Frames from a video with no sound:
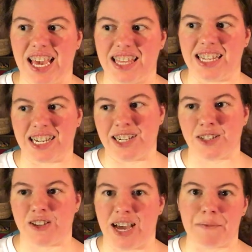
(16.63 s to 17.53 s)
And then I
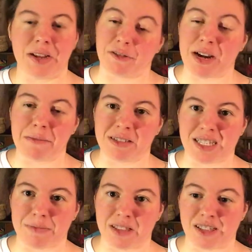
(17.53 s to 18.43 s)
also have NaNoWriMo
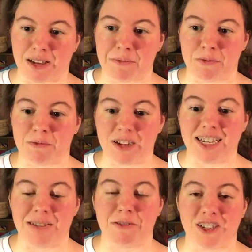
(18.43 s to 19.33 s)
this month, so I'm
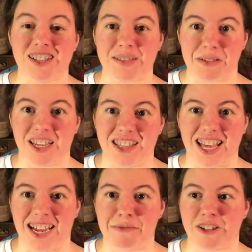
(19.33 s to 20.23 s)
again participating in
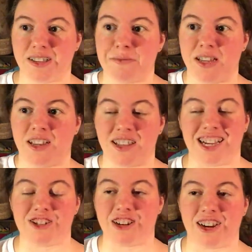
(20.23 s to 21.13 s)
that. I participated in
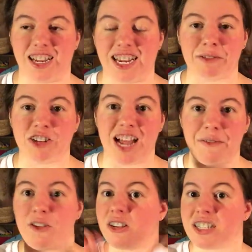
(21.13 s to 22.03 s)
last year and I'm gonna
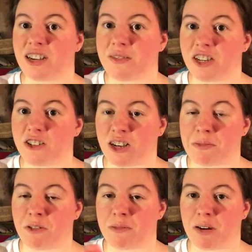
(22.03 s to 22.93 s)
have a whole entire video
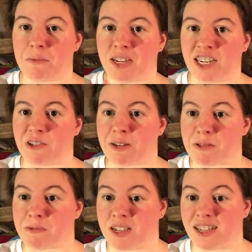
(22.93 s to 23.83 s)
talking more about my
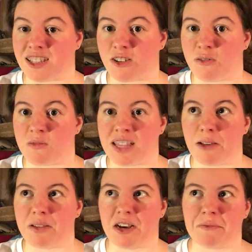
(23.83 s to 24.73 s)
NaNoWriMo plan, so
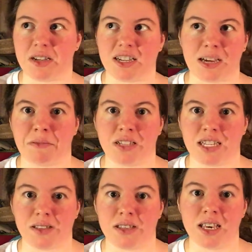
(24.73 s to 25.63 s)
that'll be up in a couple of days.